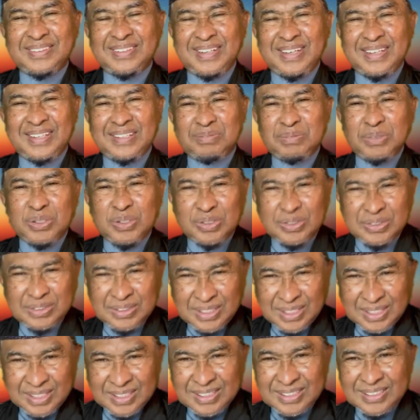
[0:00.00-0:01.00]
Right? Because
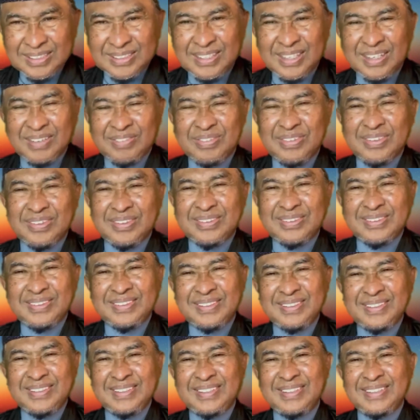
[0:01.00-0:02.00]
they are in a grave now.
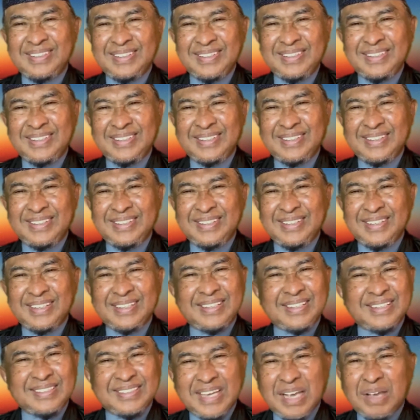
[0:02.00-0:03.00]
And
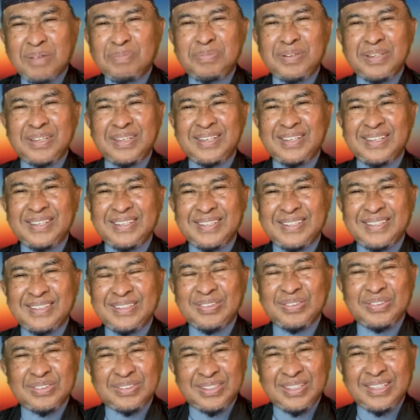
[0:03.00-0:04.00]
they're happy
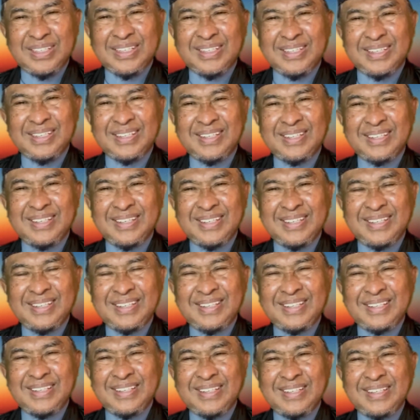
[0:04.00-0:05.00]
to see,
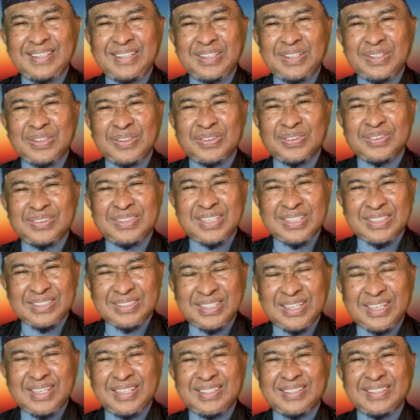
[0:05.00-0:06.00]
you know, their
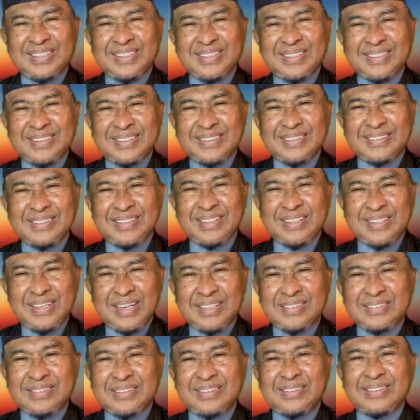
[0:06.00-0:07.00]
son, their
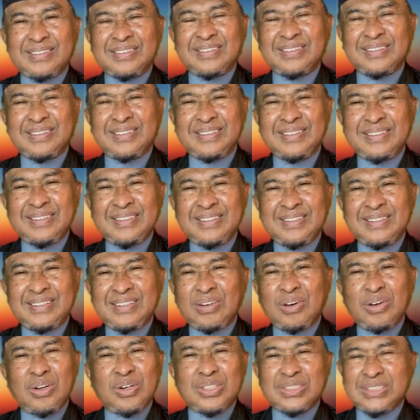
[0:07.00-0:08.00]
daughter.
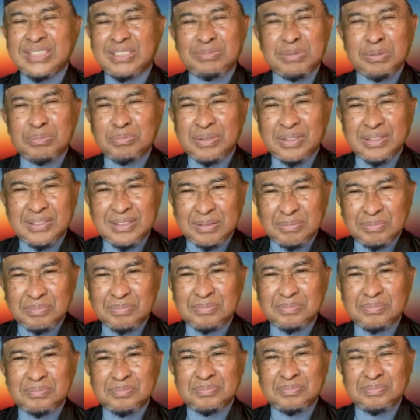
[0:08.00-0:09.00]
They always remember them.
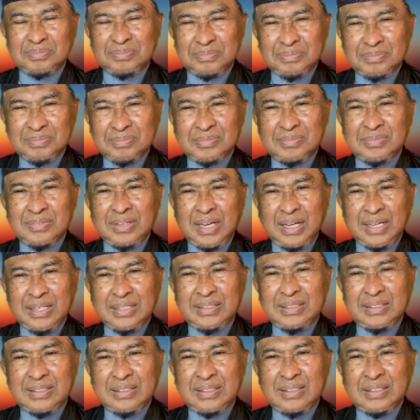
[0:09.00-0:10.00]
Right?
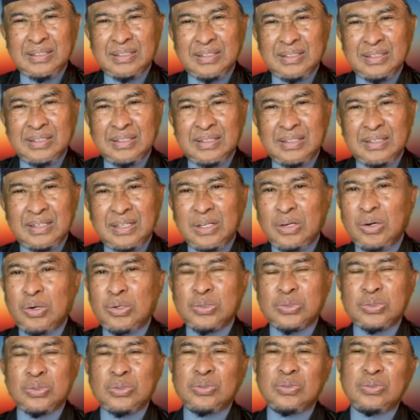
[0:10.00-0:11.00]
And
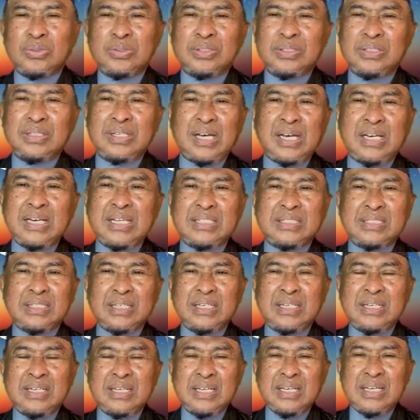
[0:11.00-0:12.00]
also, in the hadith
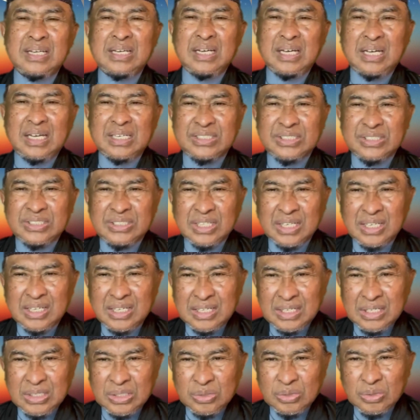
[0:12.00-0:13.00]
said,
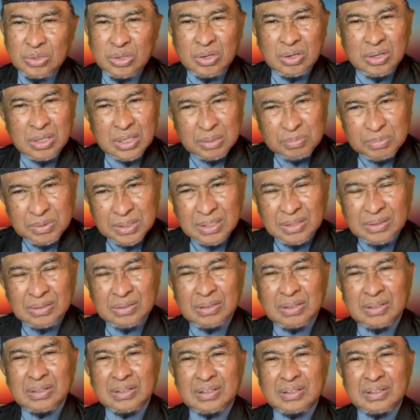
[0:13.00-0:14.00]
As-sakhiyu qaribin
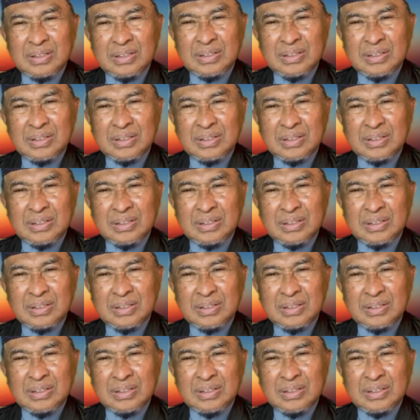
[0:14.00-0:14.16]
Allah.